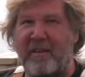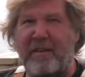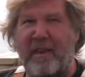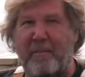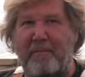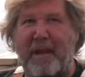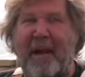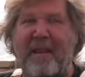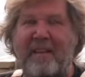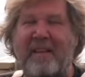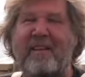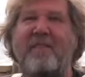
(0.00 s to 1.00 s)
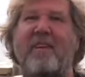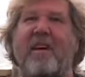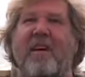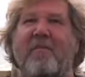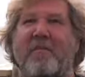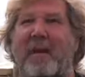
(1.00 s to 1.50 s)
that balance
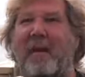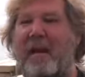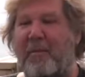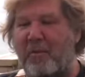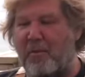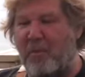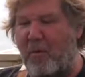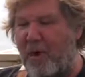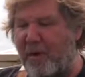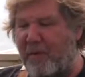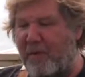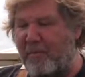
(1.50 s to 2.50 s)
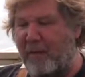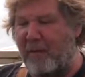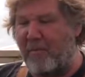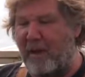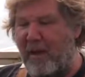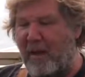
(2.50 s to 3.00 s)
of being able to water them really
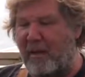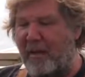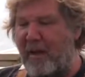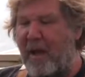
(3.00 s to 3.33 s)
well,